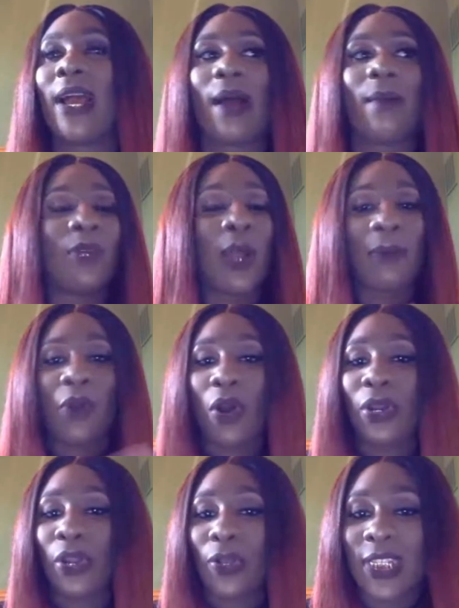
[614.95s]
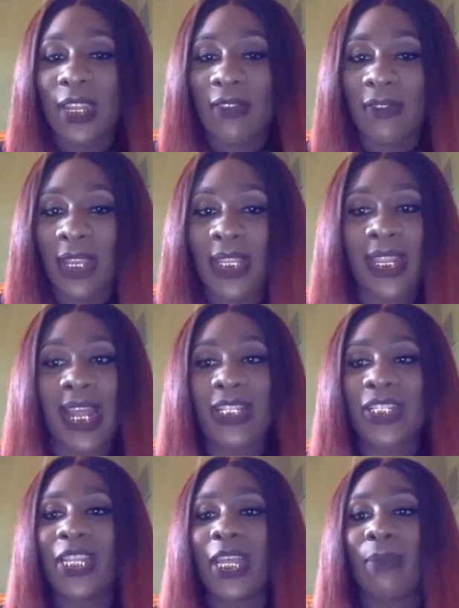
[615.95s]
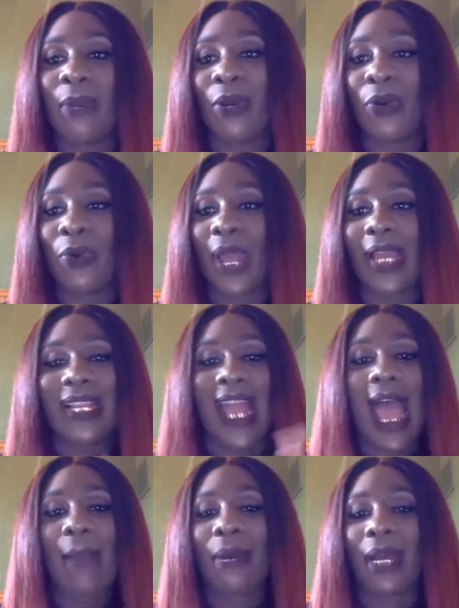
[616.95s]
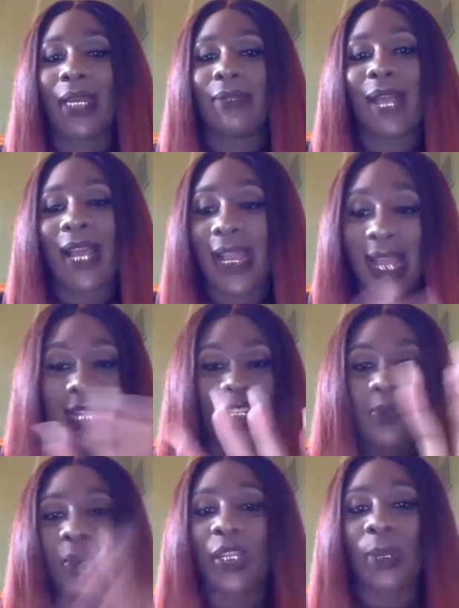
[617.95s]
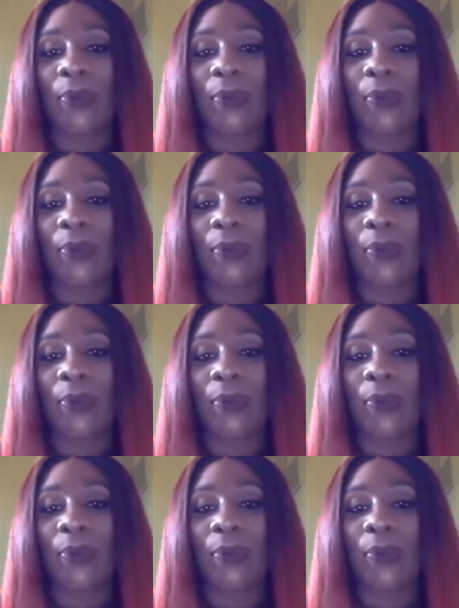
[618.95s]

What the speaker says: I'm going on TV, and then I just tell them no, like, nah, I'm good. I just wanted to